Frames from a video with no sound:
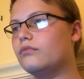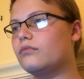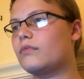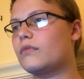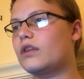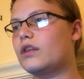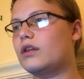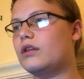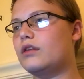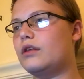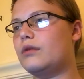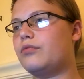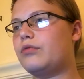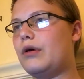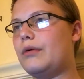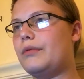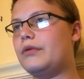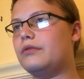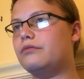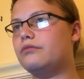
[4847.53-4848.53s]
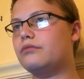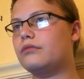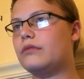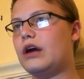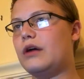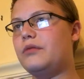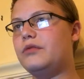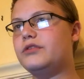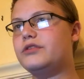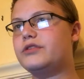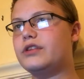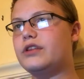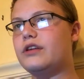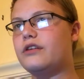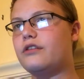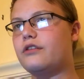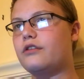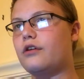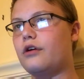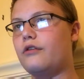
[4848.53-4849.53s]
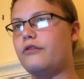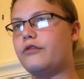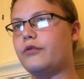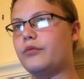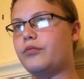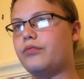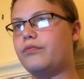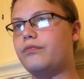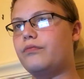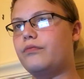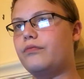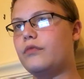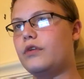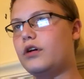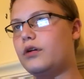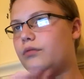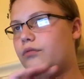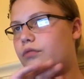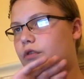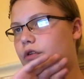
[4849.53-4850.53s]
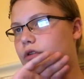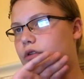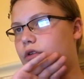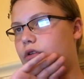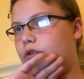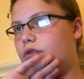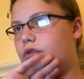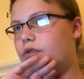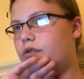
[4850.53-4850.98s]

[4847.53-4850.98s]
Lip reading: They probably... How much do these go for on Bricklink?